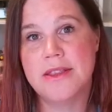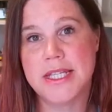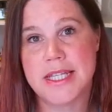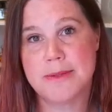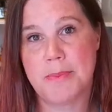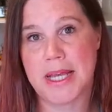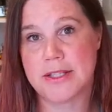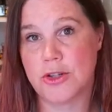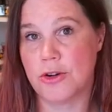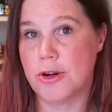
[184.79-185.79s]
This is
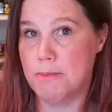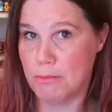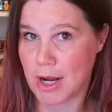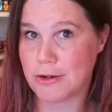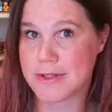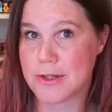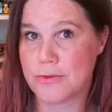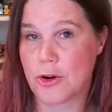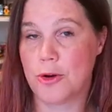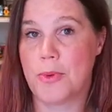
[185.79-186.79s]
based on
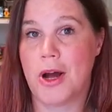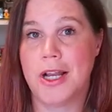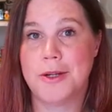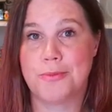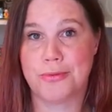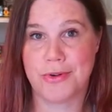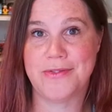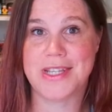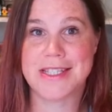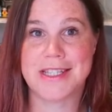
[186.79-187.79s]
Microsoft Copilot,
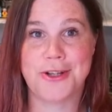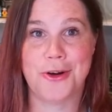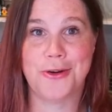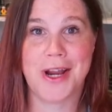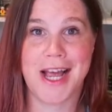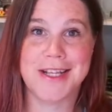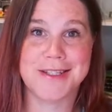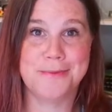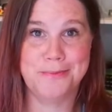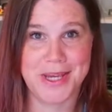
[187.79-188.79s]
previously known
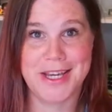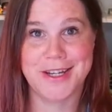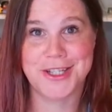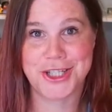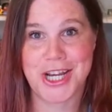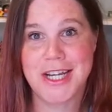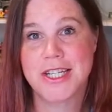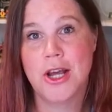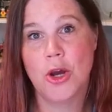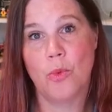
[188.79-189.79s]
as Bing Chat,